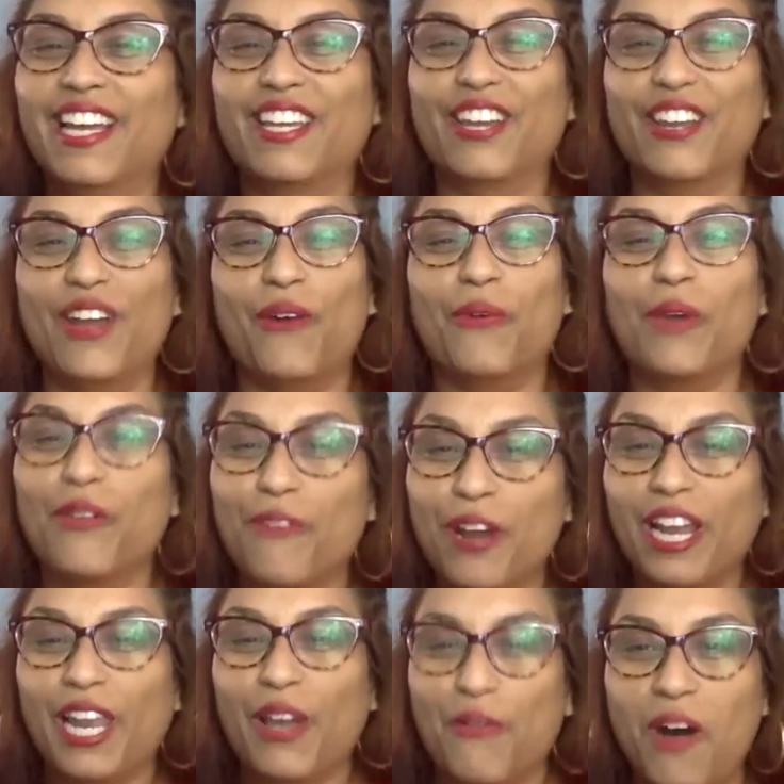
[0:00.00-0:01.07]
Mm-hmm. We
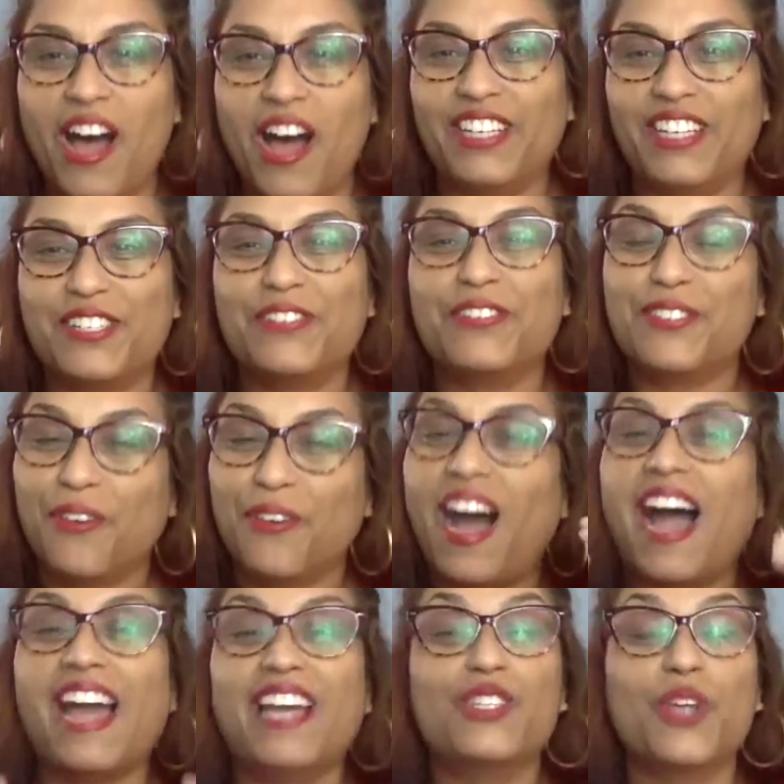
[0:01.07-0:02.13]
really wanted you. So
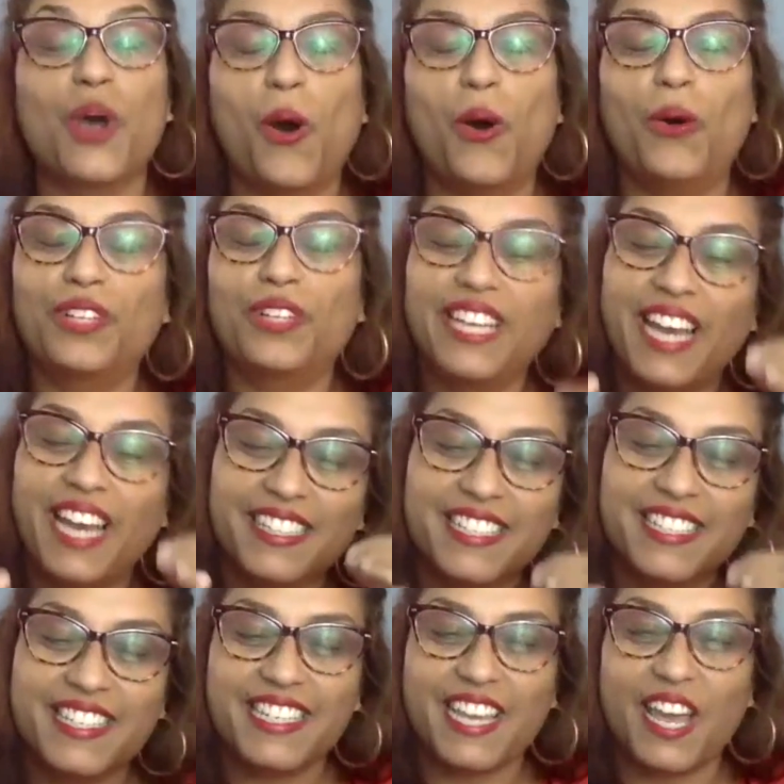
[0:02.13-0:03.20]
right. I totally
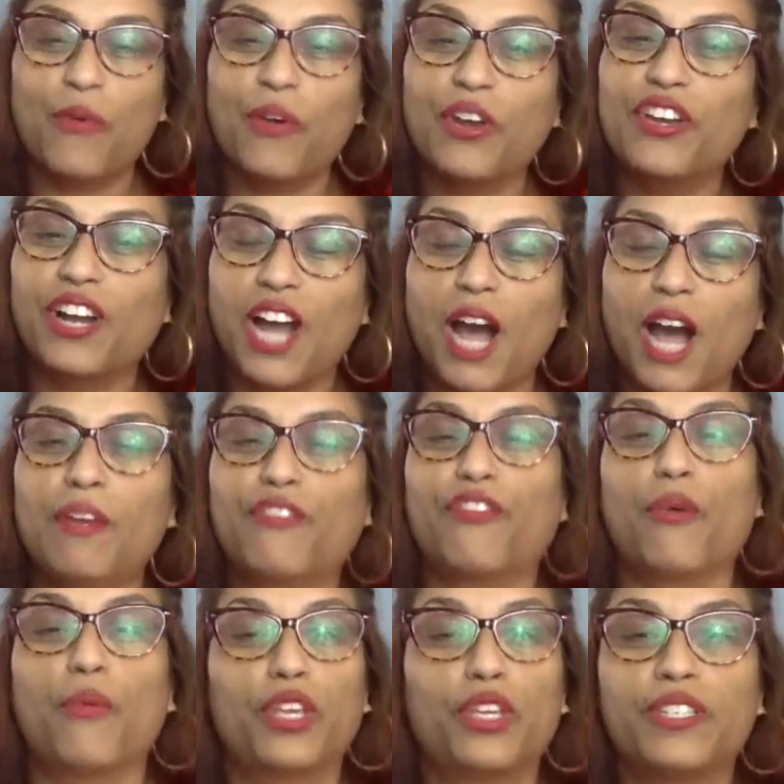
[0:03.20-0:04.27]
understand where you're coming
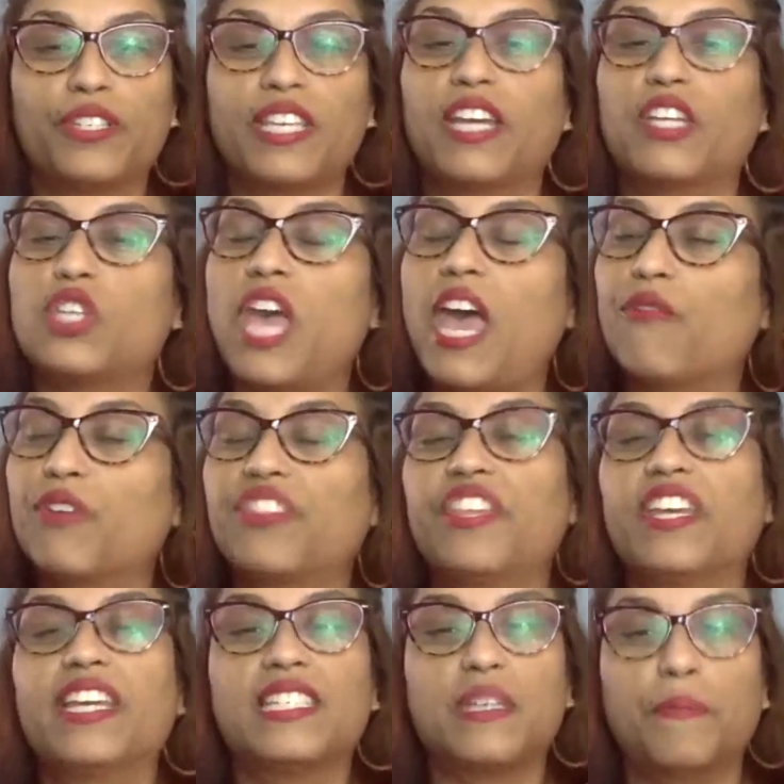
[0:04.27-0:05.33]
from when you say
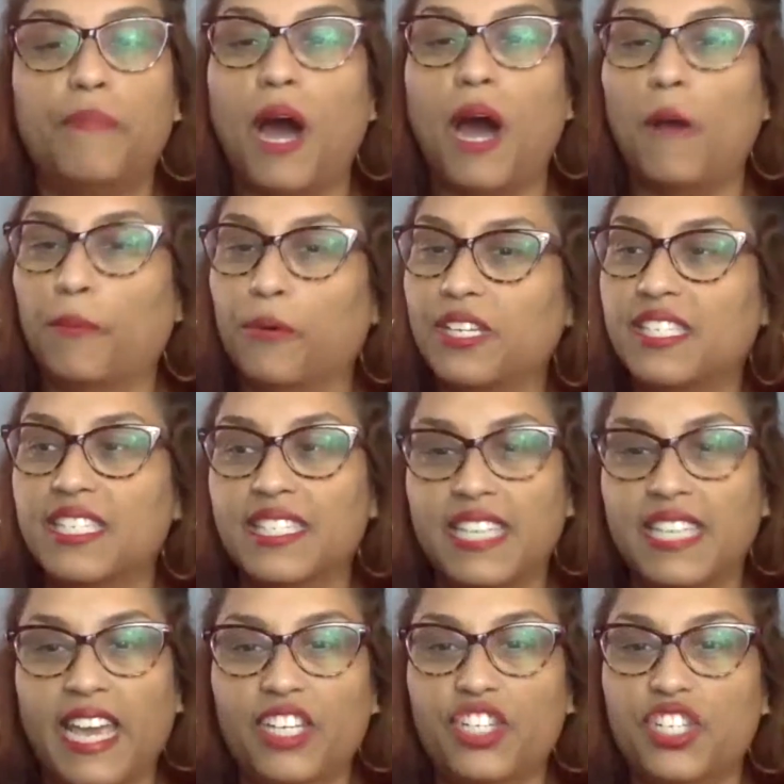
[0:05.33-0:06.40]
everything is about
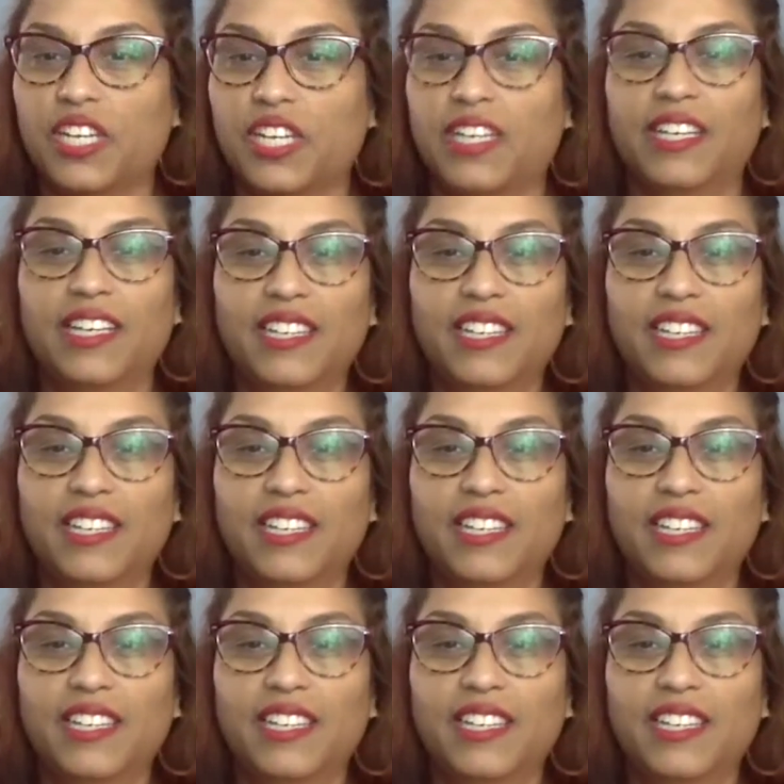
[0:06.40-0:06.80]
presentation.